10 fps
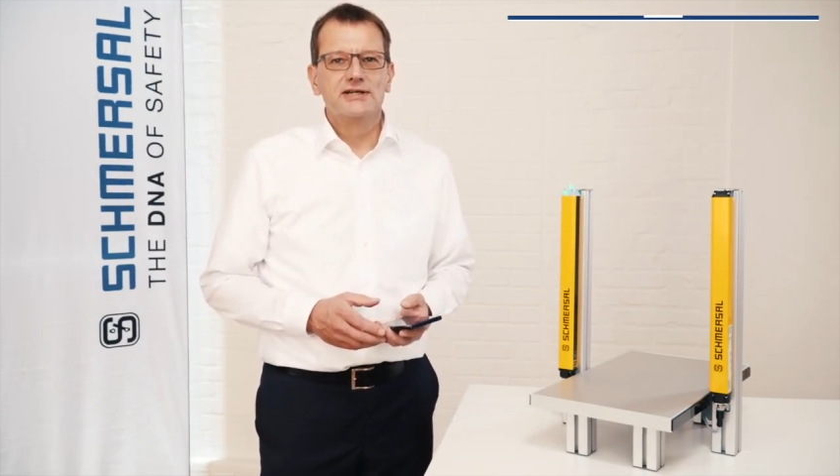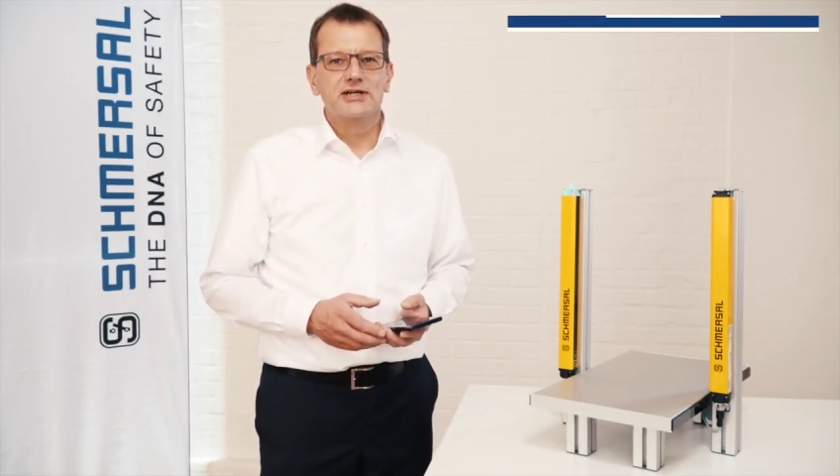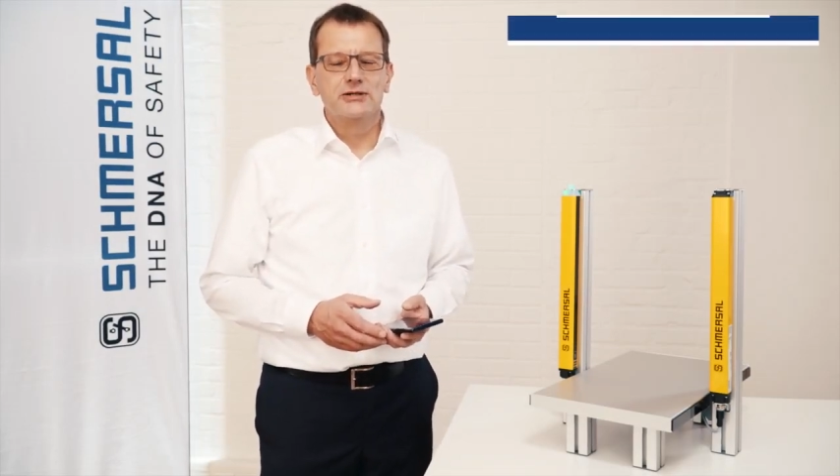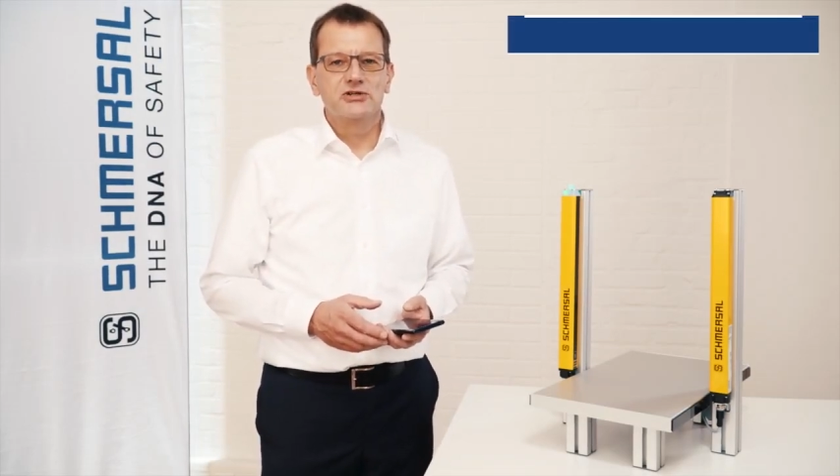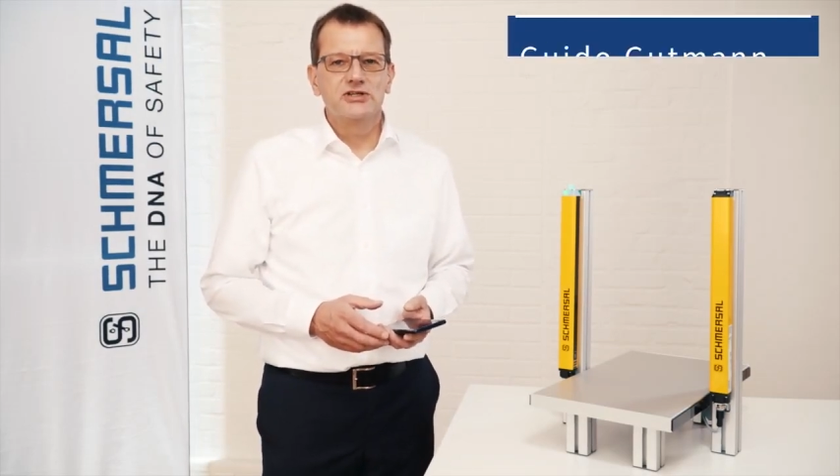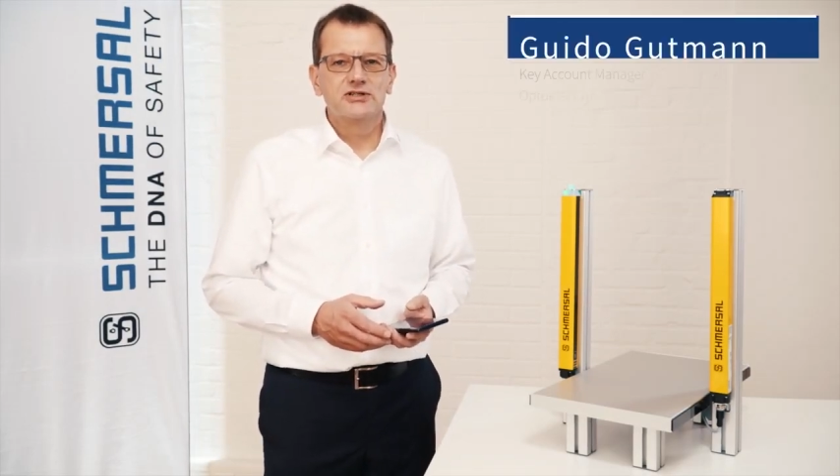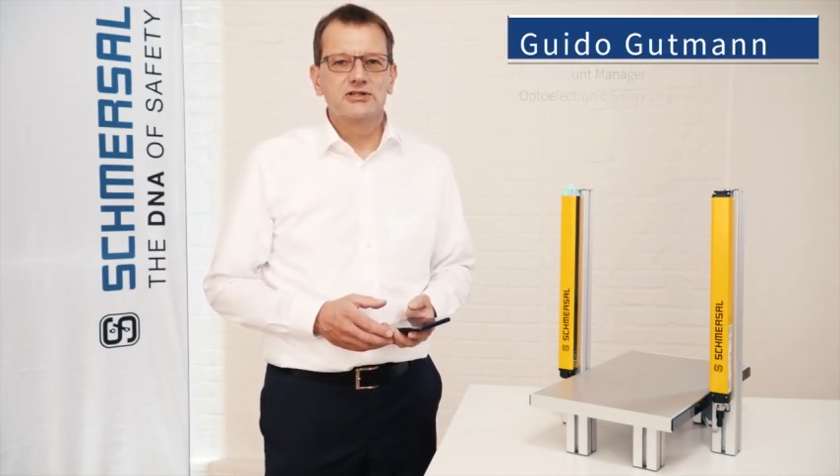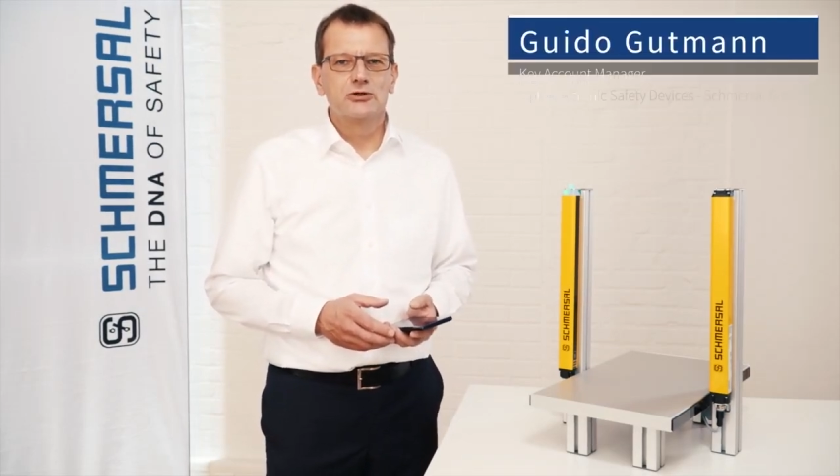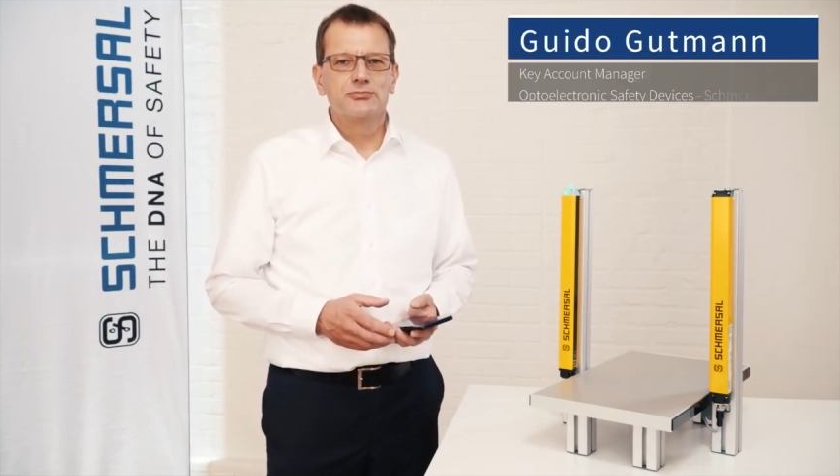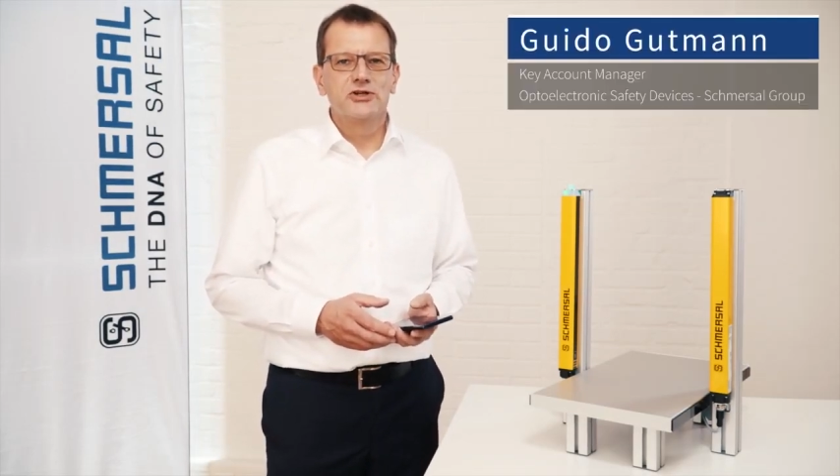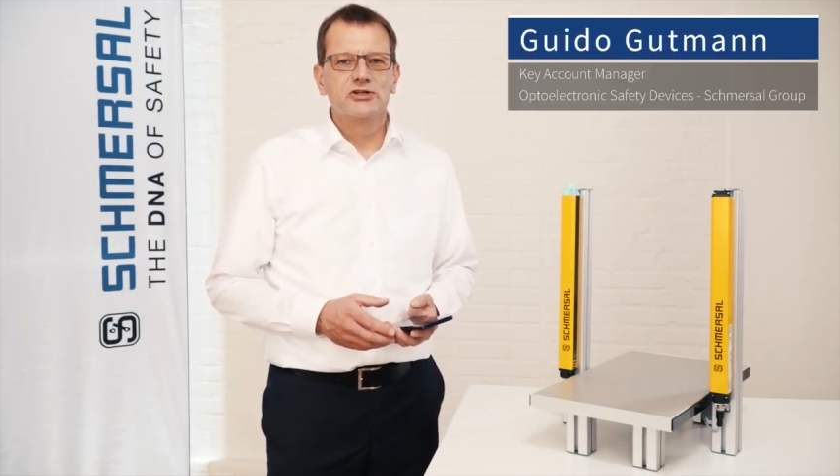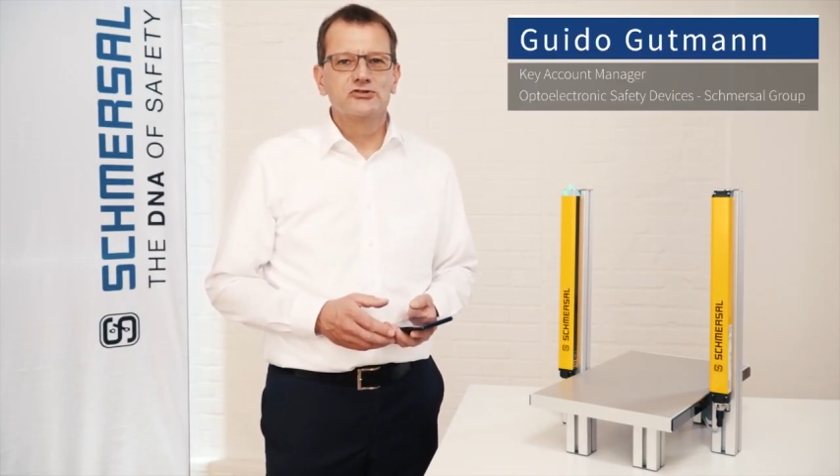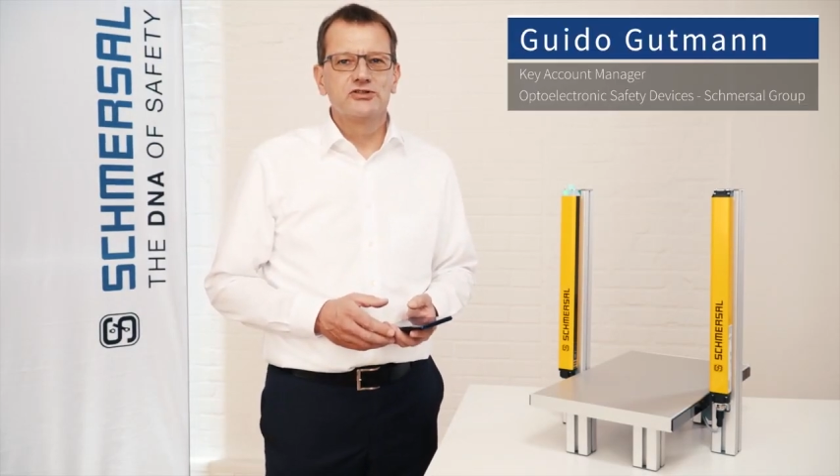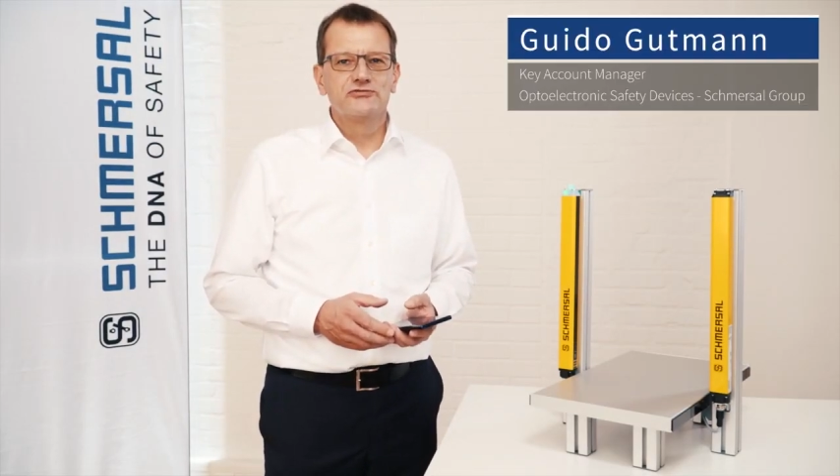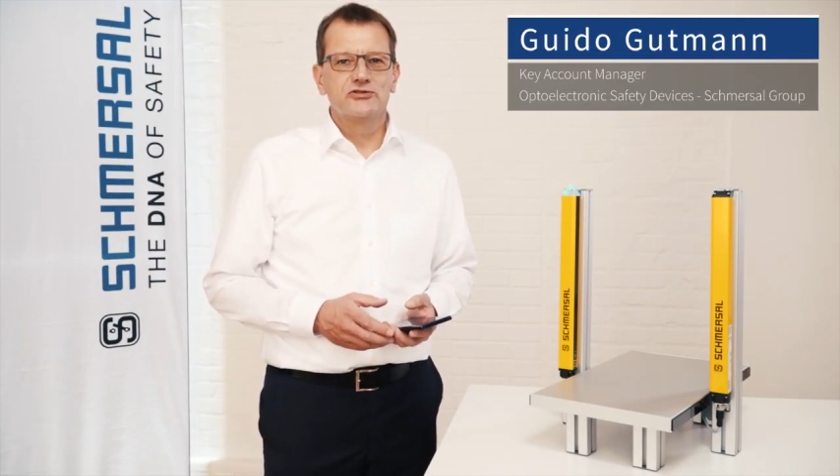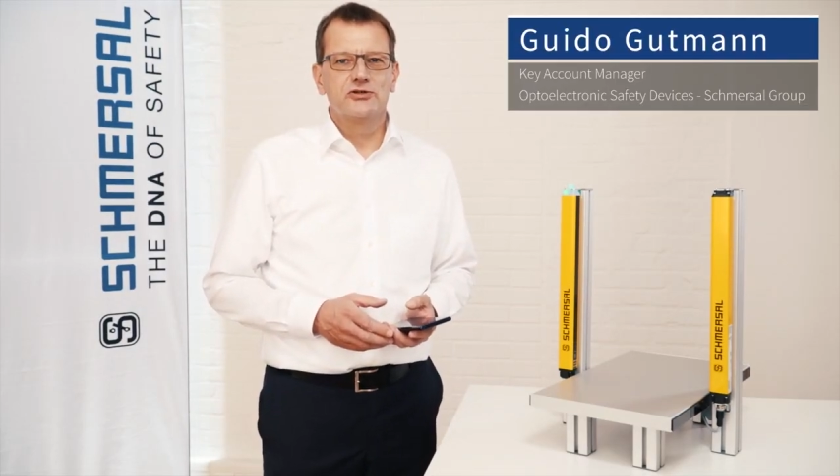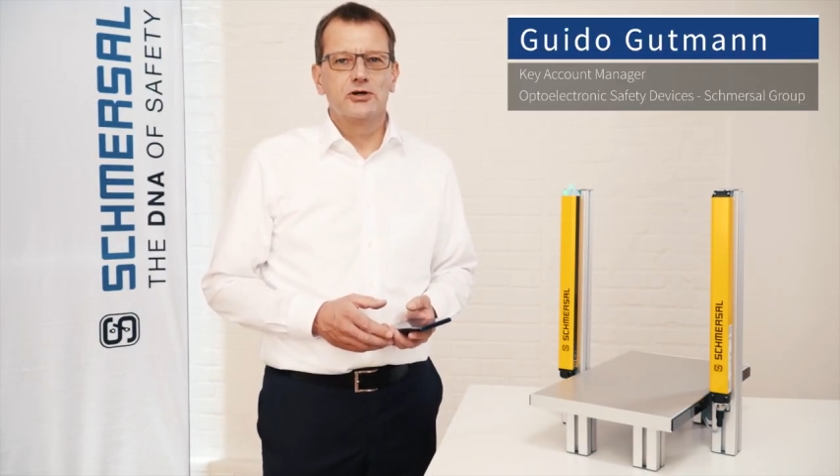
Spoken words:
I'm Key Account Manager for